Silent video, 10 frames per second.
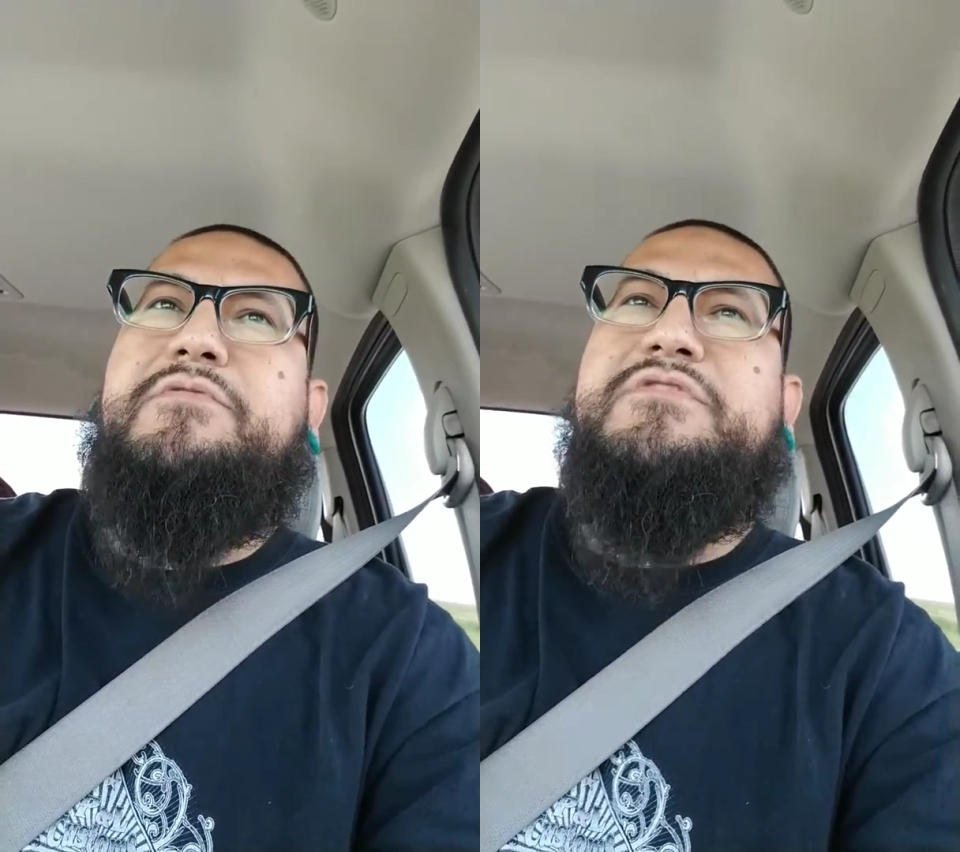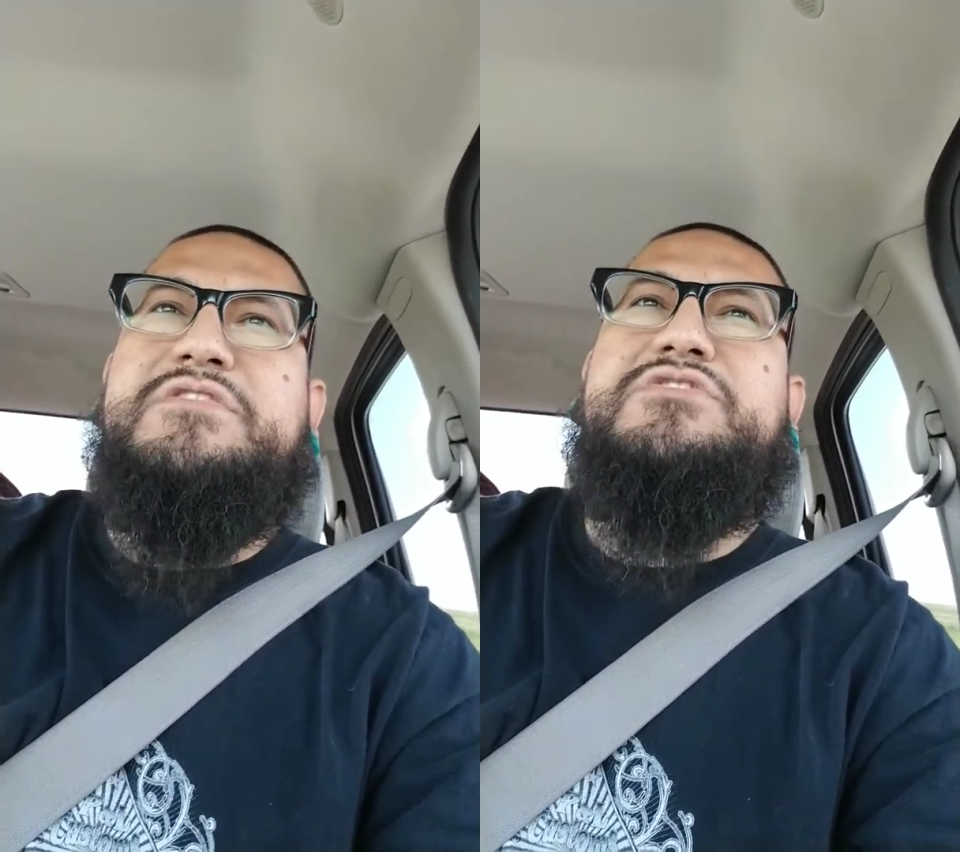
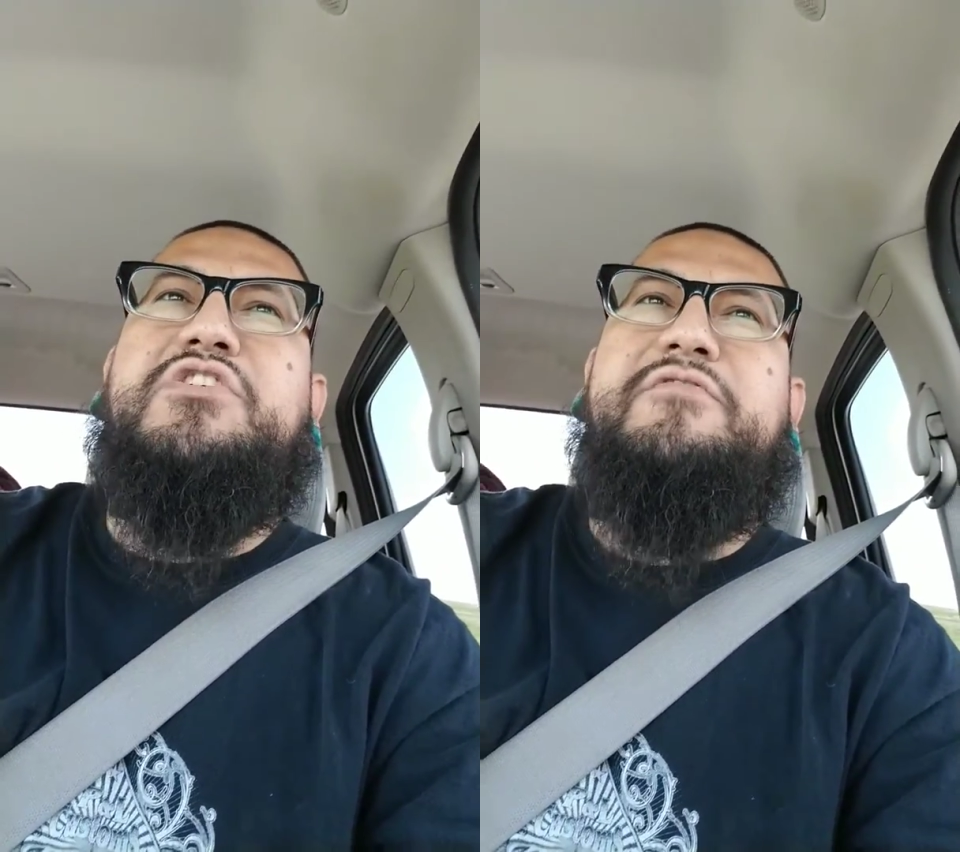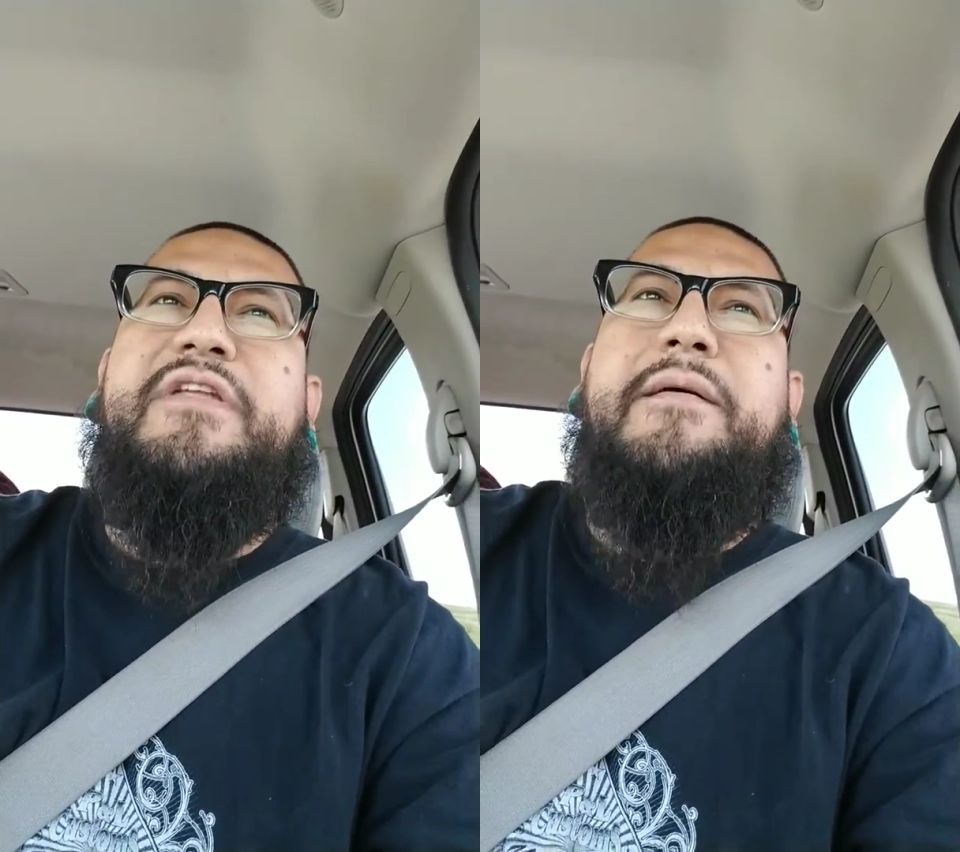which is
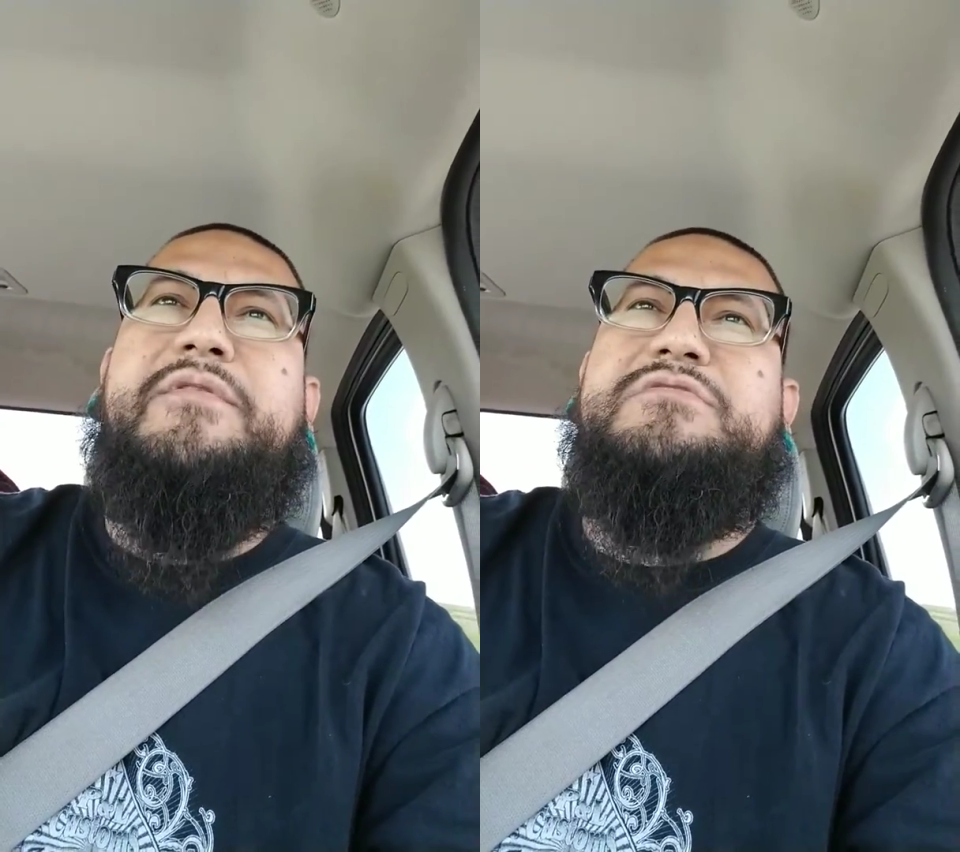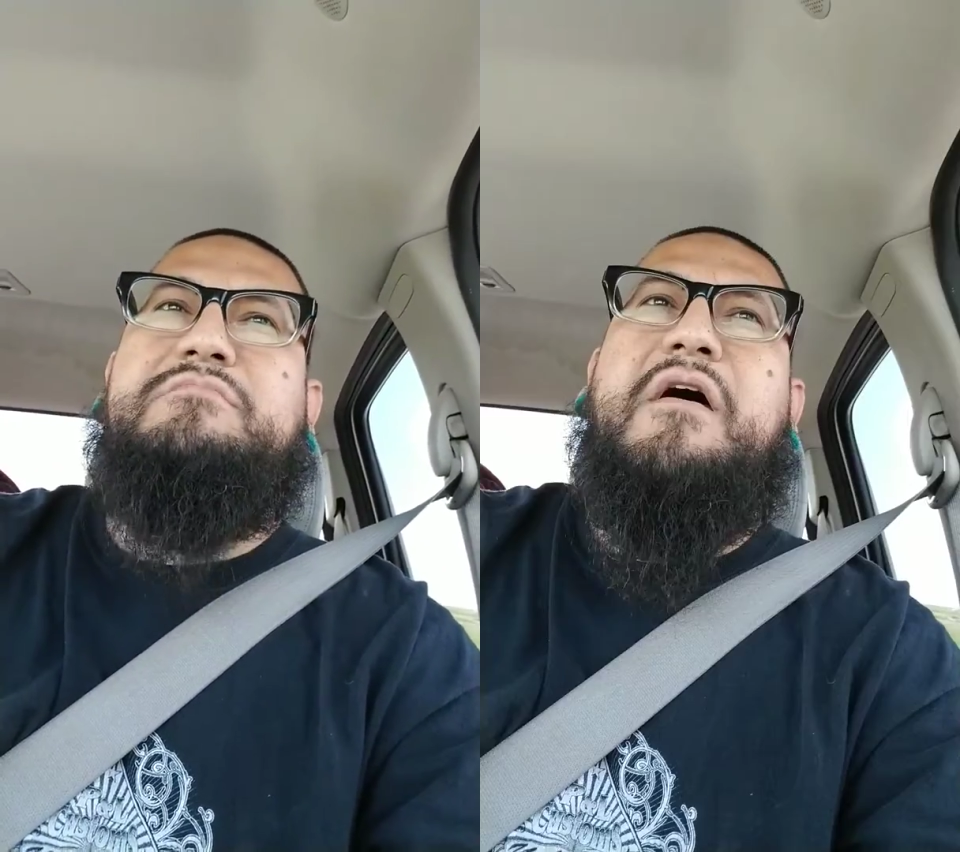nerve
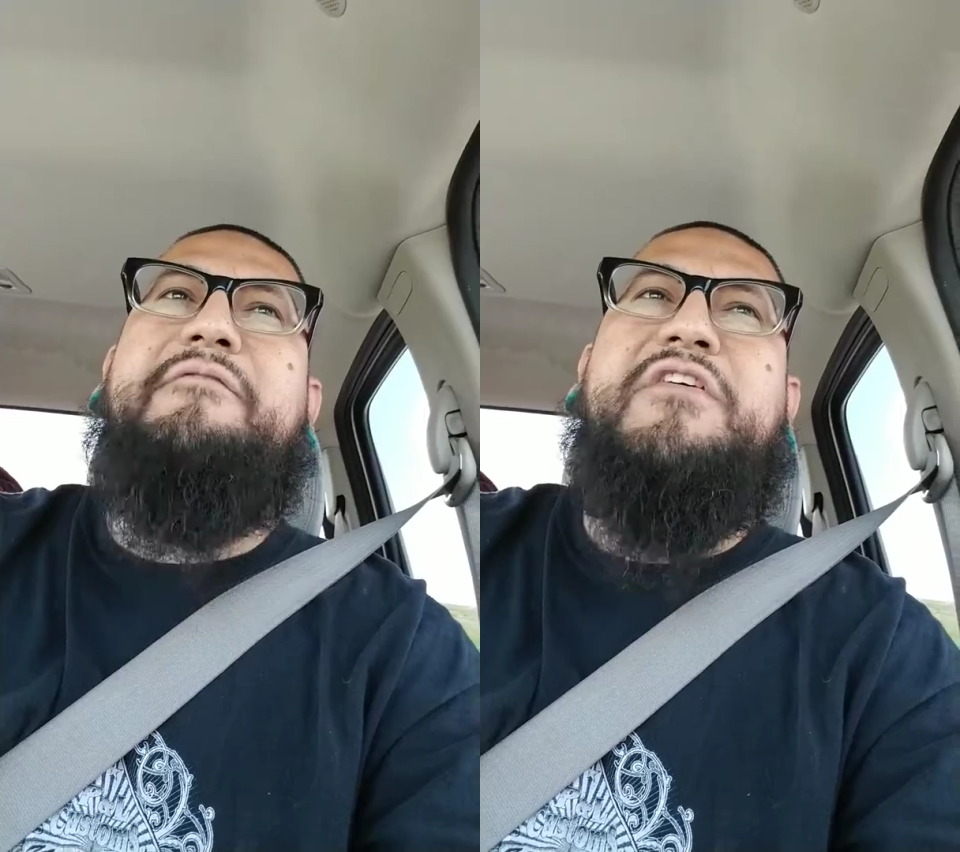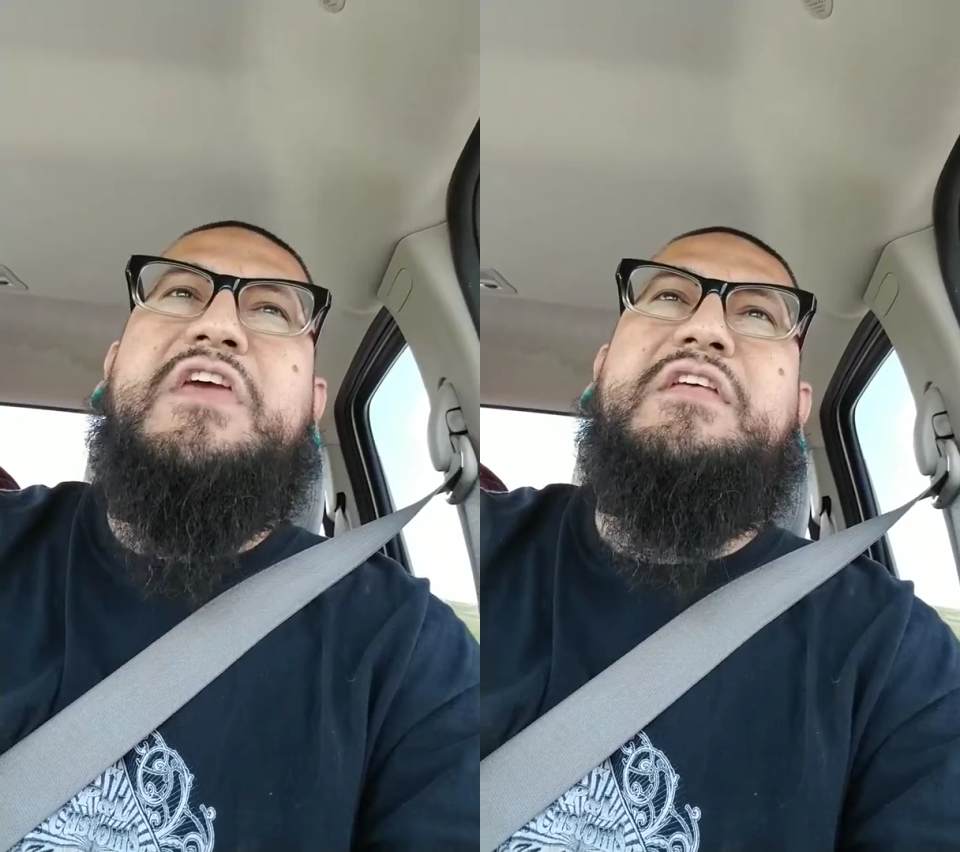damage on my
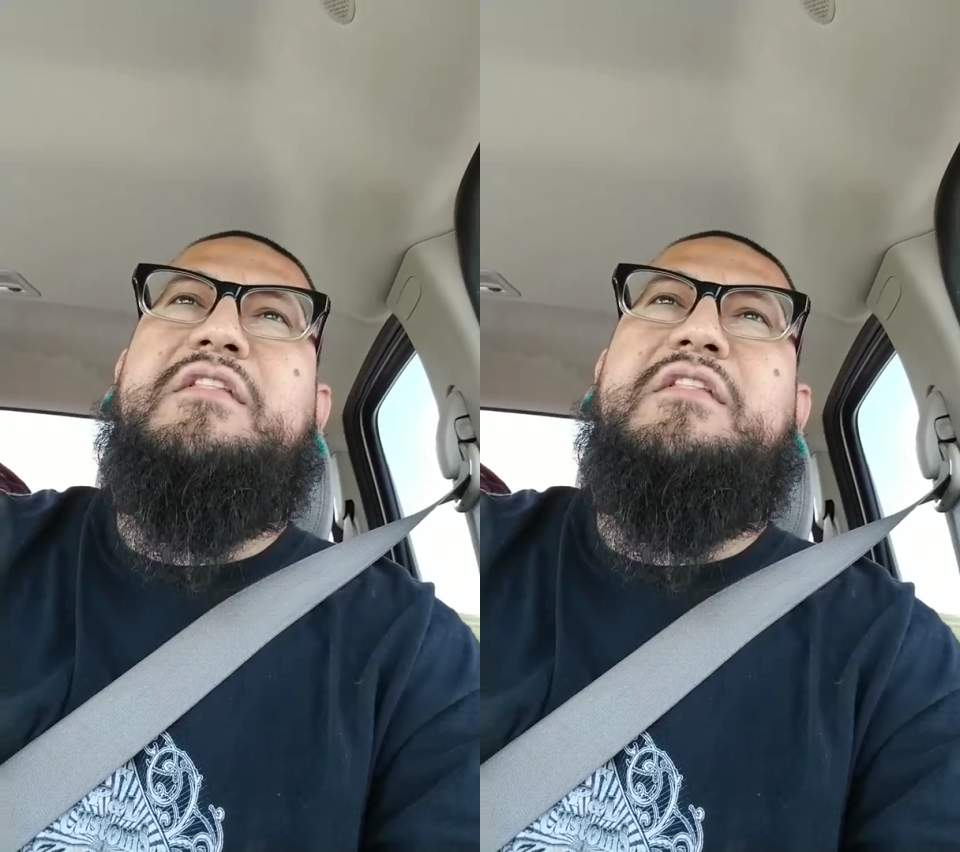feet,